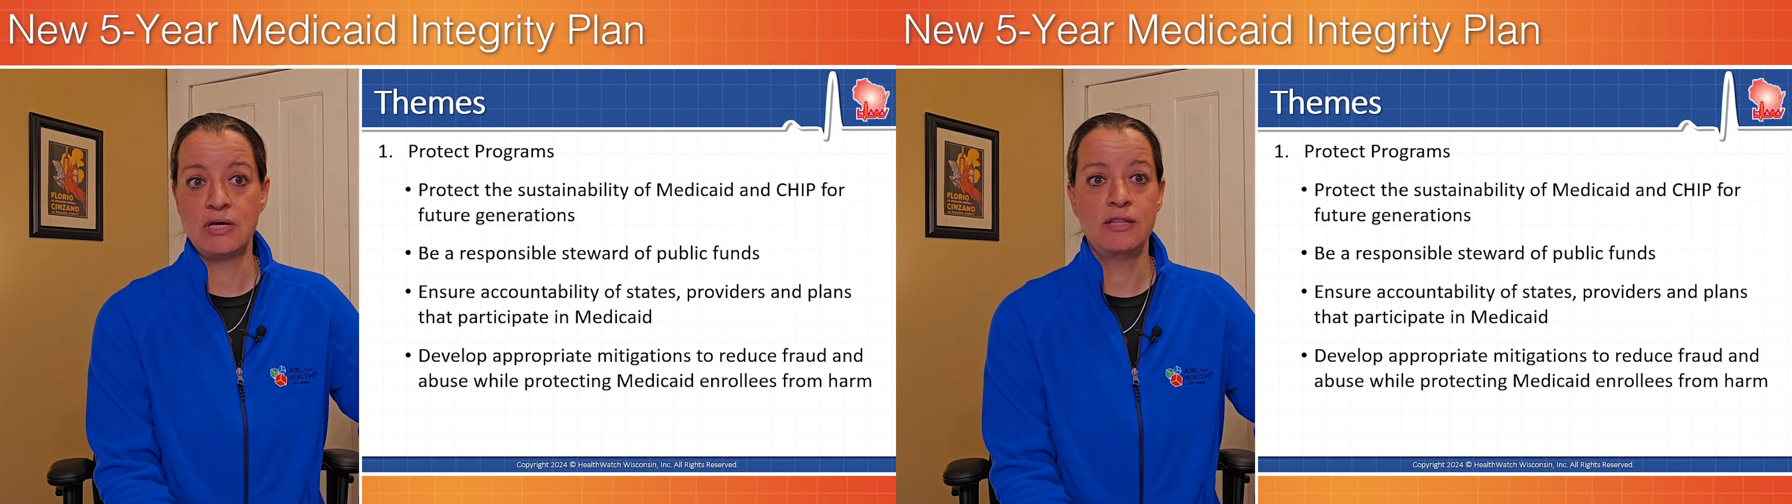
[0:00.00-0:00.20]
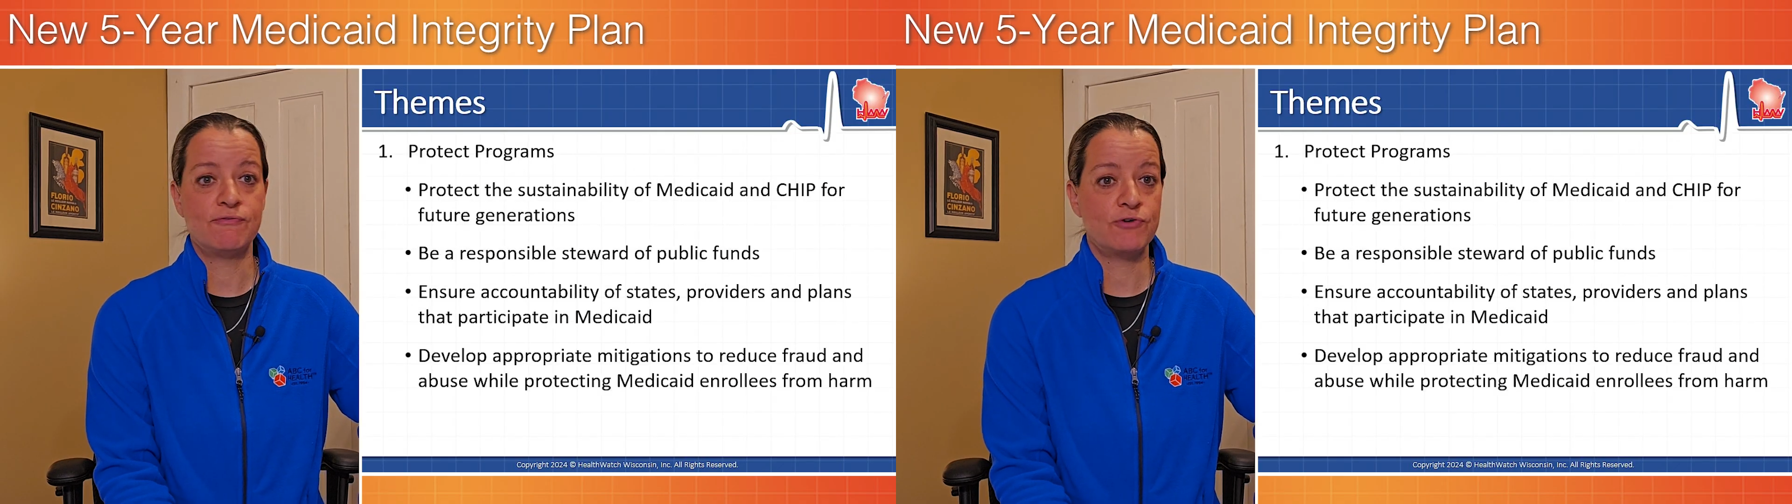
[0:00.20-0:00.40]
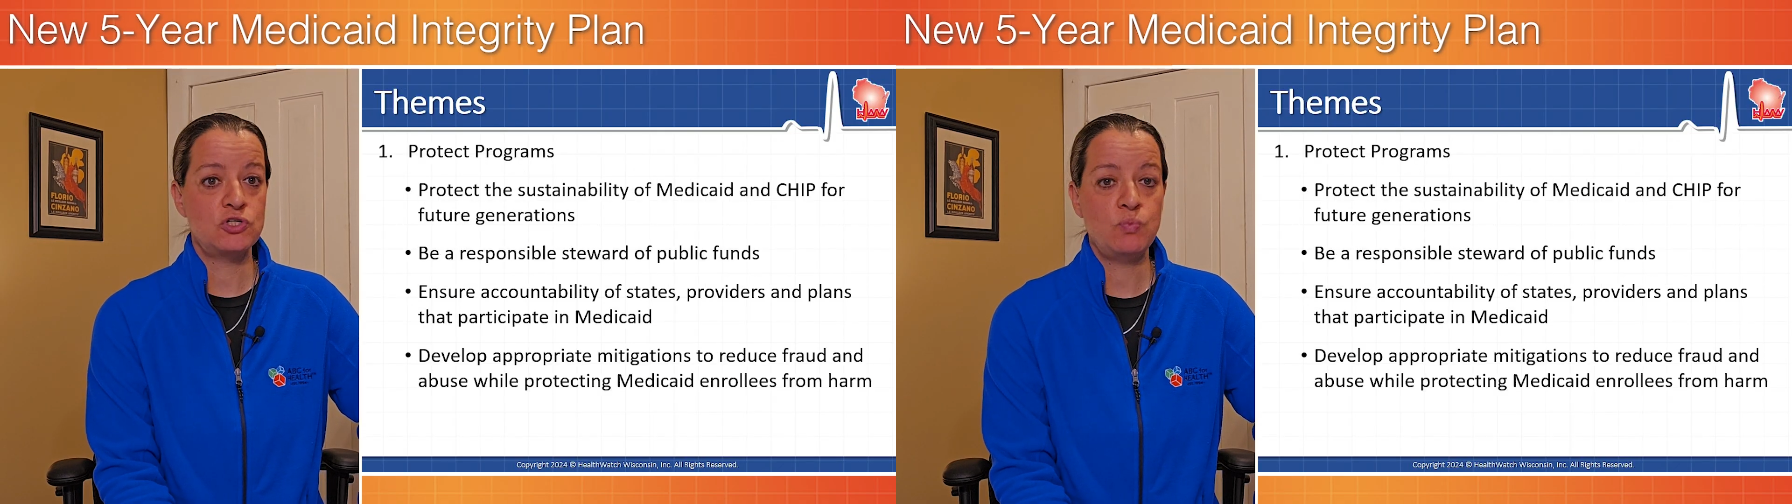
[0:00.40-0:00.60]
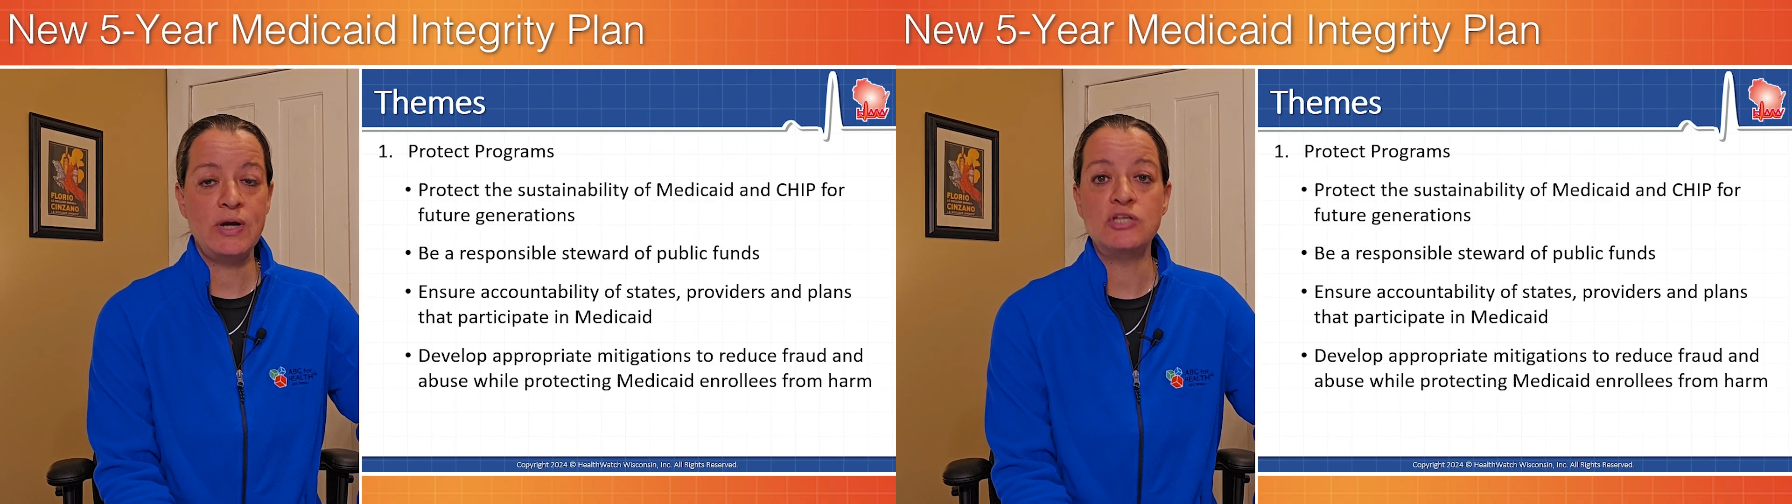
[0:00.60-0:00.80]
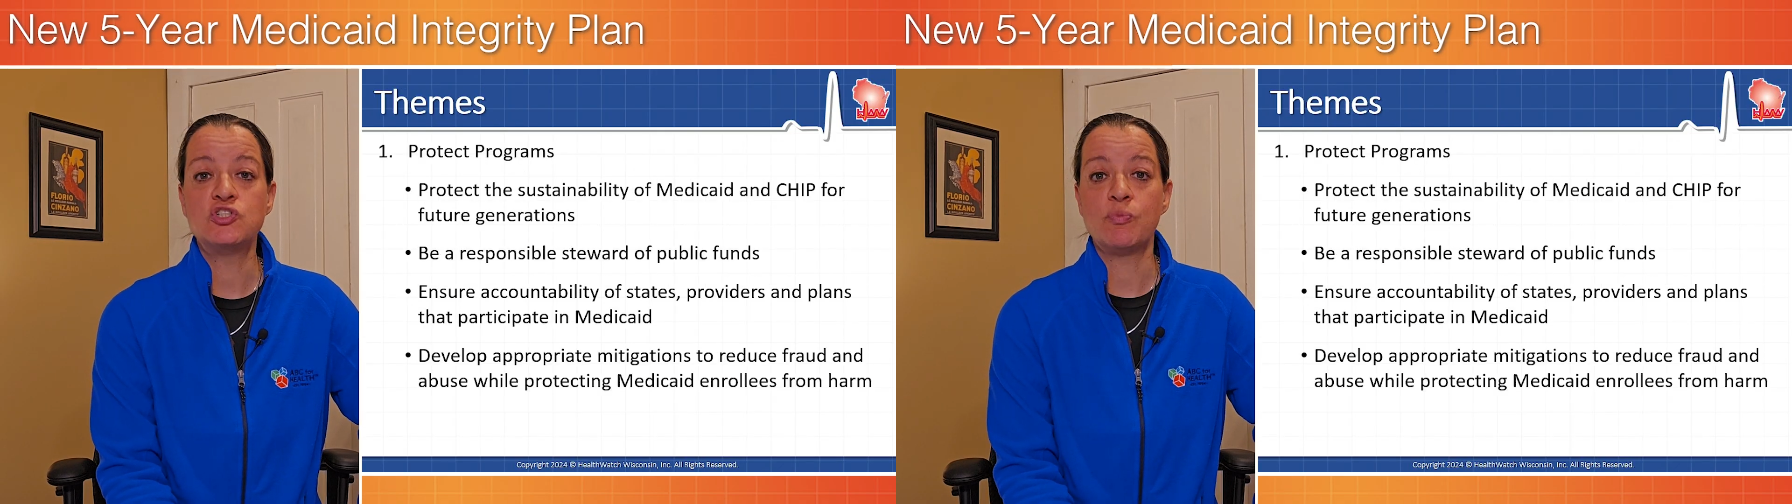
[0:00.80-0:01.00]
The first one is to